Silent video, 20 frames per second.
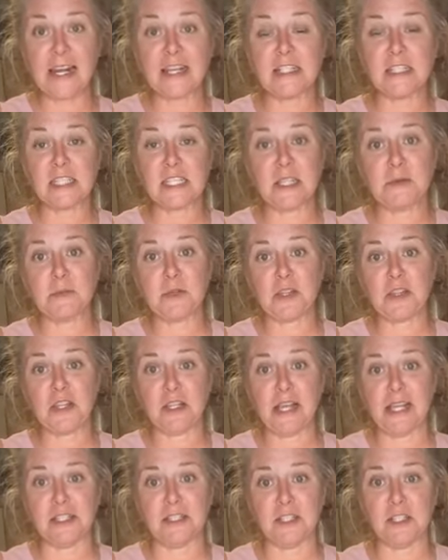I didn't sleep
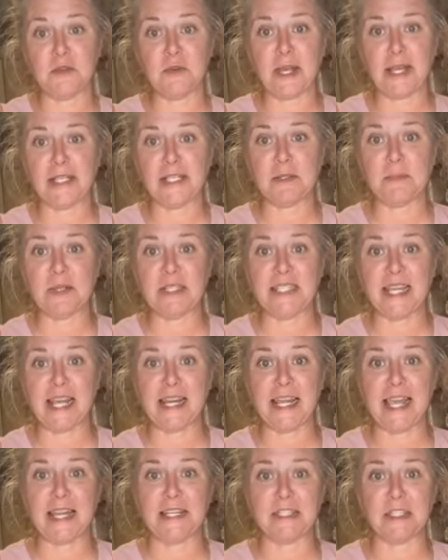good the last two nights, but
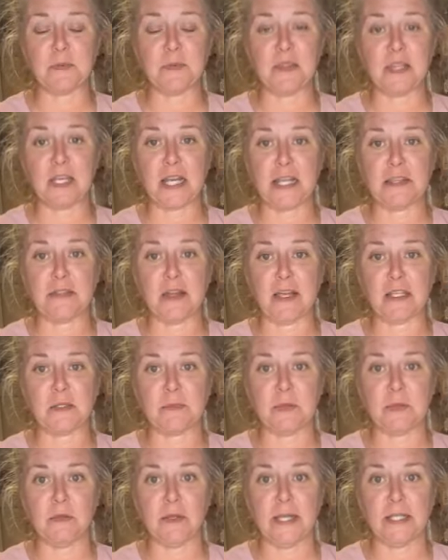Daddy had to spend the night in
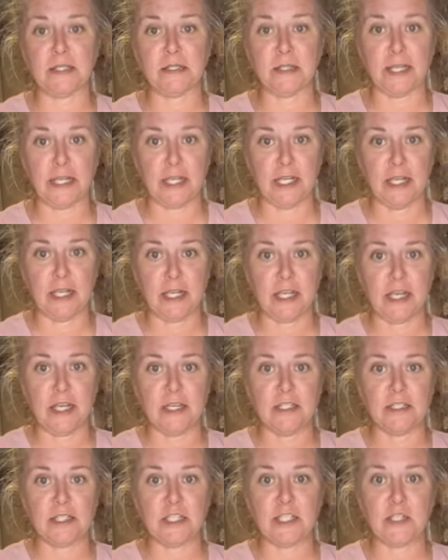hospital last night
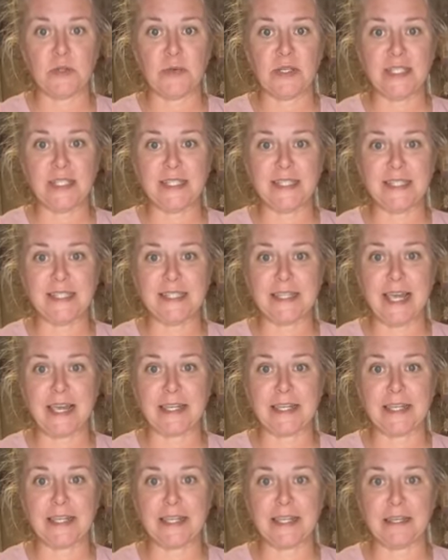to do his
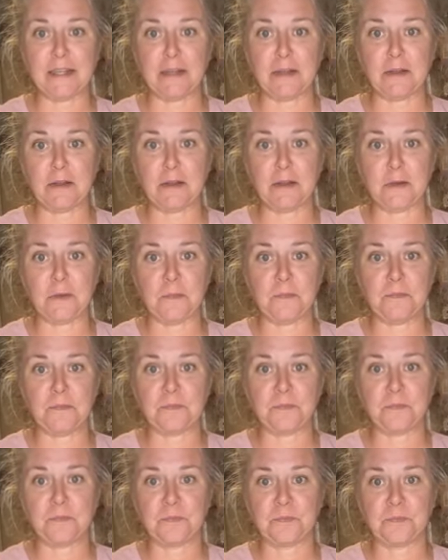second um,